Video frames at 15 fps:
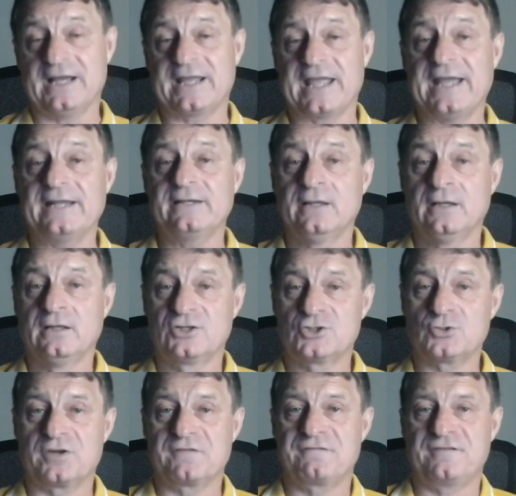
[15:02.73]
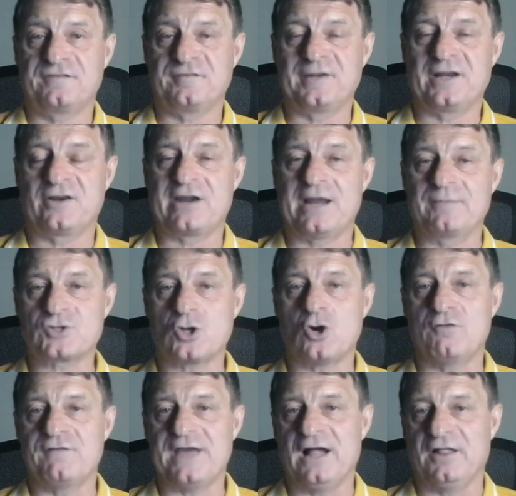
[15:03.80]
again, 250 milligrams
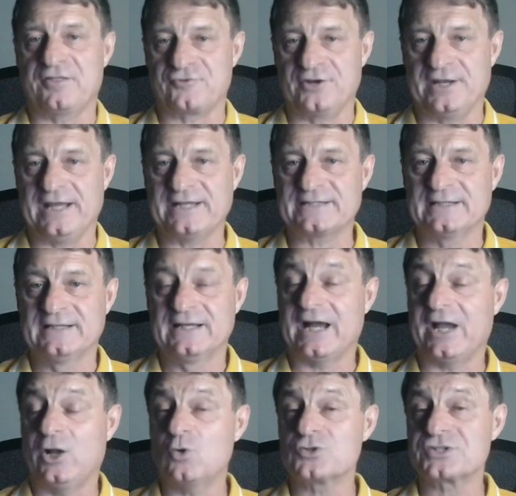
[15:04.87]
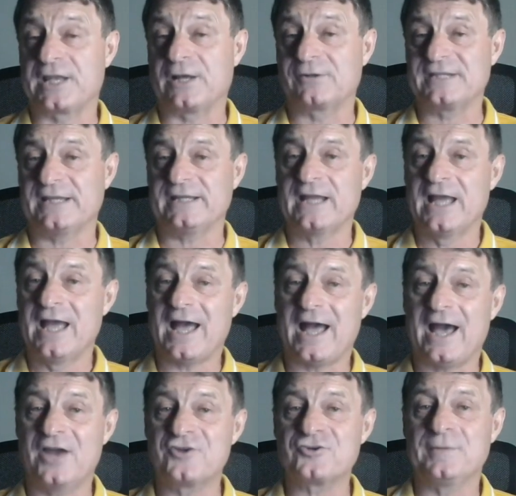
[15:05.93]
of L-threonate. I also now take
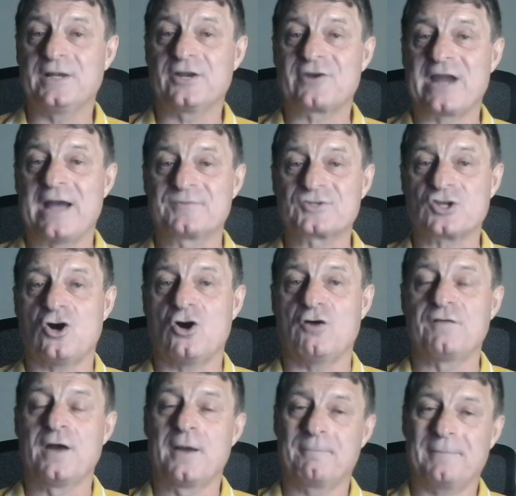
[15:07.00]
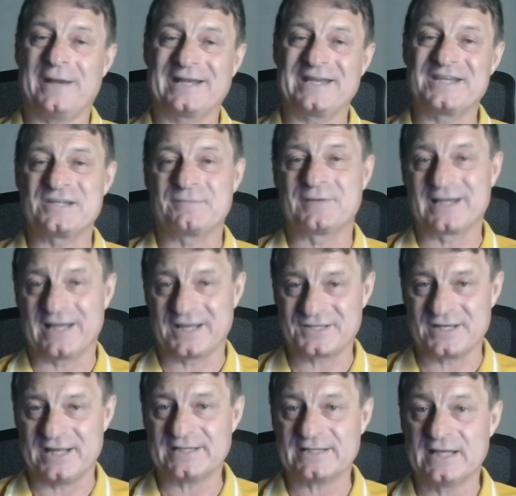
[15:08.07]
100 milligrams of magnesium
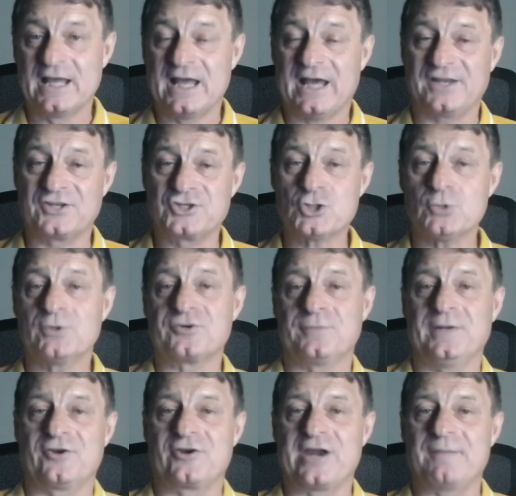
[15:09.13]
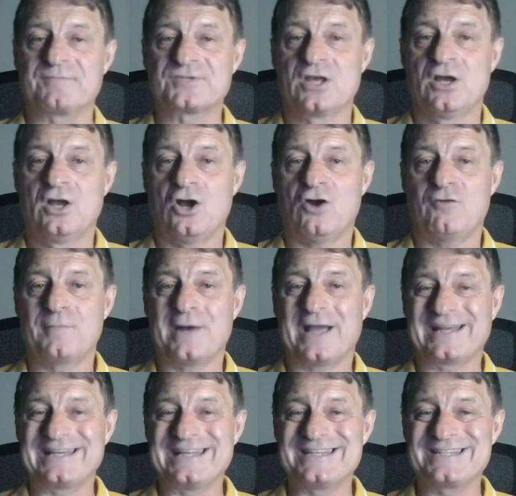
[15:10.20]
glycinate and 200 milligrams of
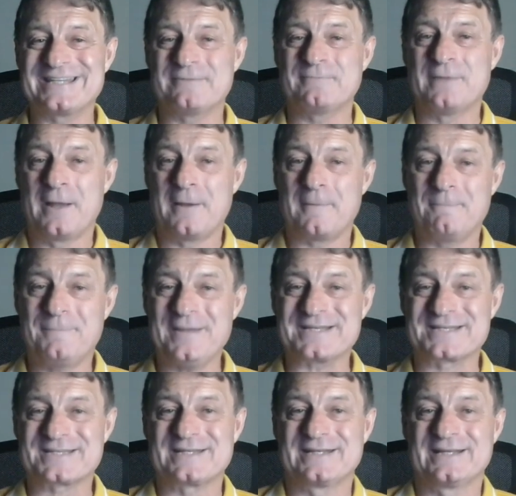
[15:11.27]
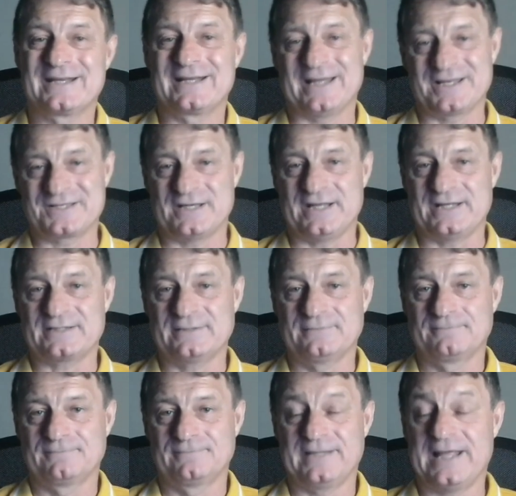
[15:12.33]
magnesium bisglycinate.
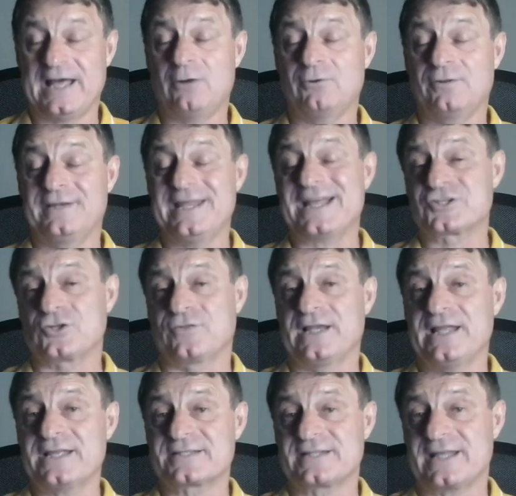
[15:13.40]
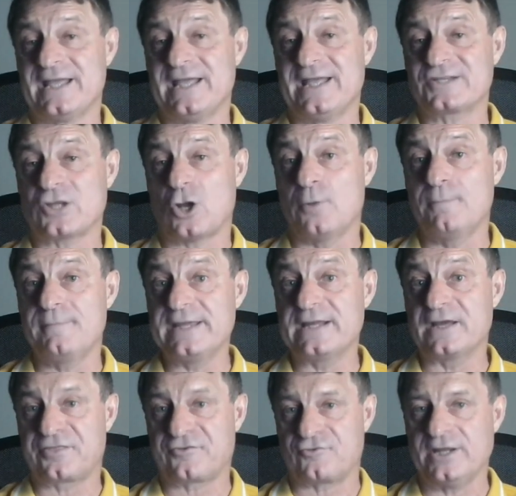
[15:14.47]
Now, next on the list is
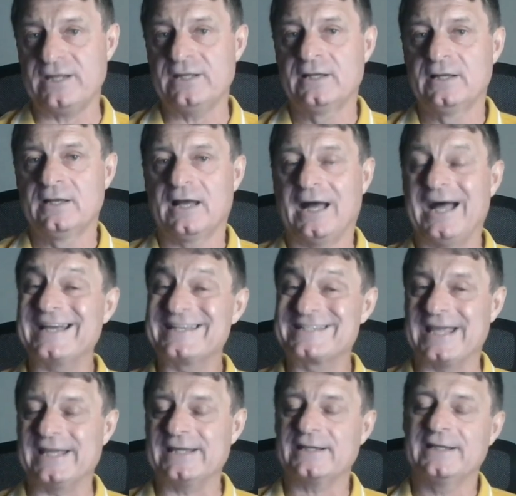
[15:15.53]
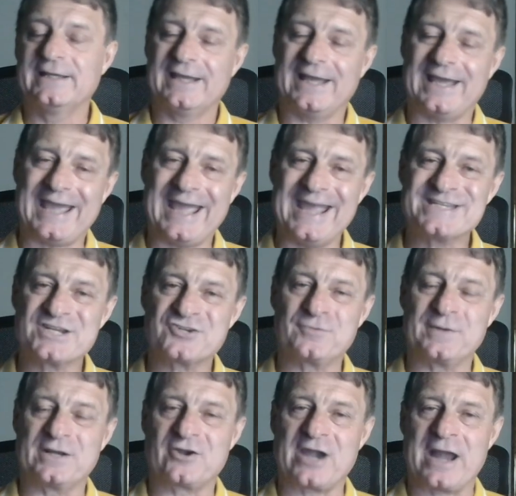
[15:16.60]
omega-3. I take
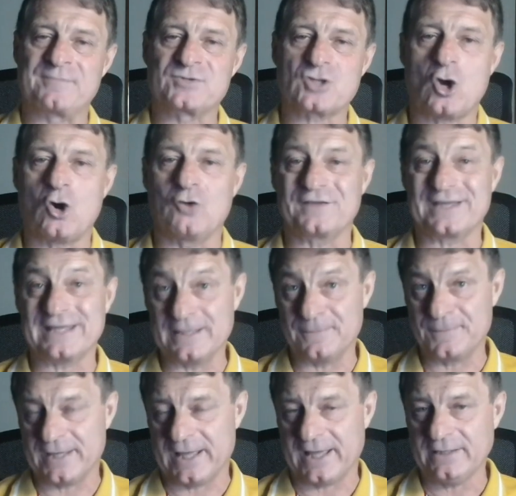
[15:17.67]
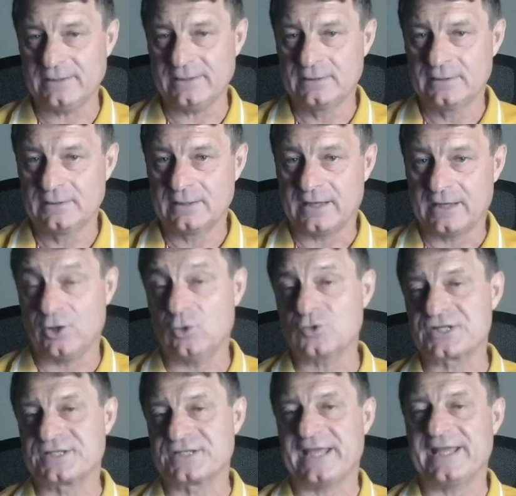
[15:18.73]
800 milligrams of EPA and I
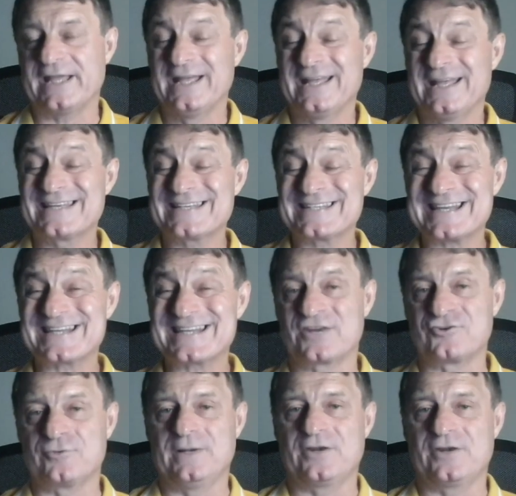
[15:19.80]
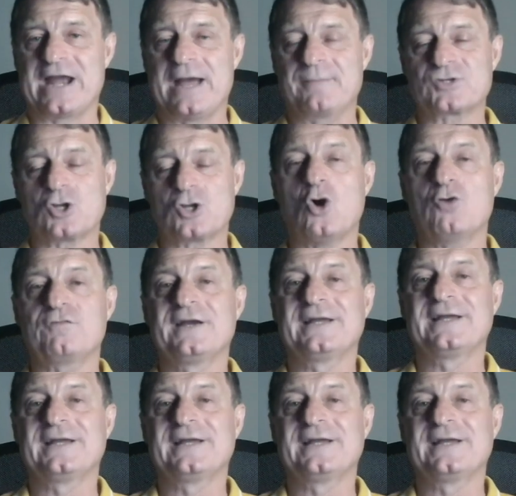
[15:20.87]
also take 600 milligrams of